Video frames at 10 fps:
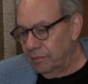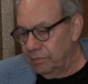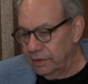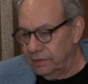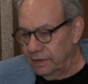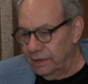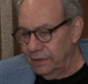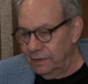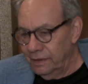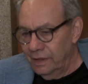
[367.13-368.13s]
But
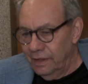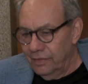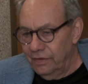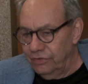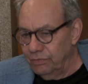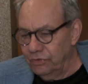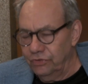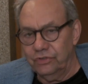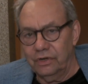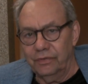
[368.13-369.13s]
this
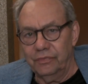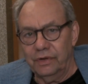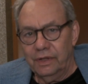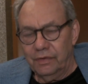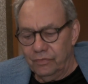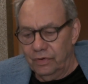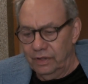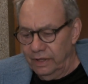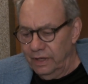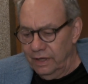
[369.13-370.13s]
was
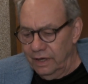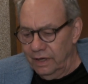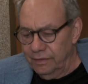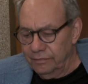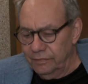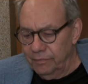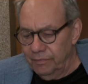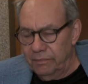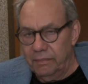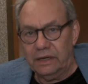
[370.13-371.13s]
really
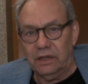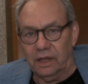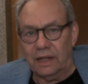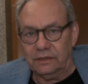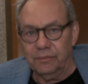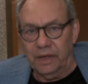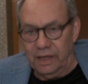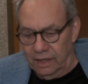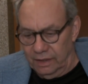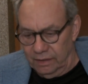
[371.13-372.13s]
meant a lot to
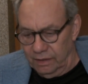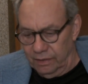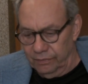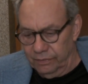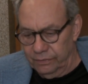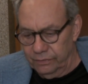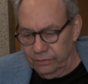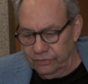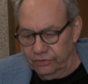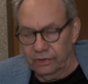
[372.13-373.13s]
me and
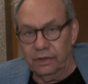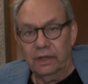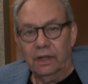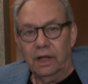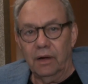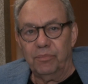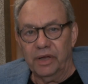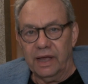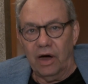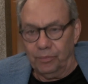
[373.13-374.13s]
was a
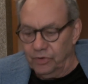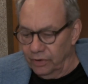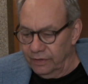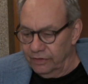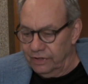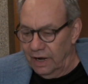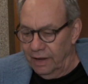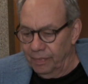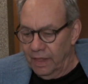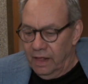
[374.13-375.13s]
big help during this time.